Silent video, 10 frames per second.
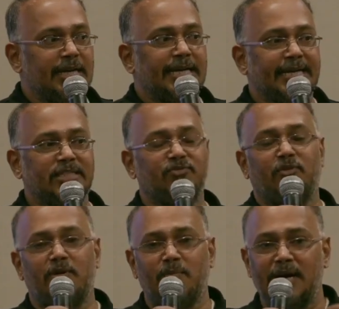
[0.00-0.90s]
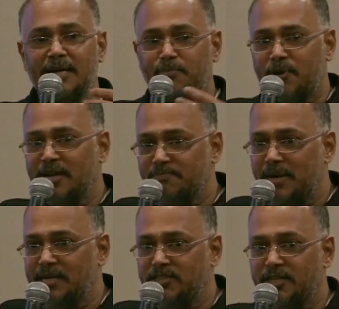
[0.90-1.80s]
is for my product
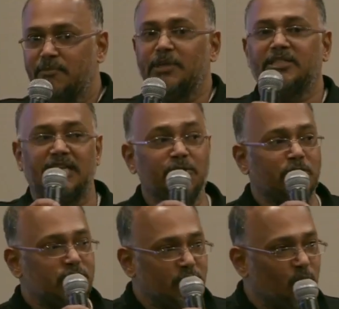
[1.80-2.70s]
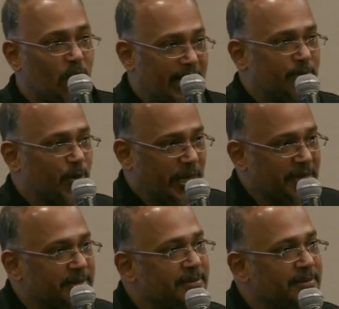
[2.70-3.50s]
manager because he wants to know what I'm doing.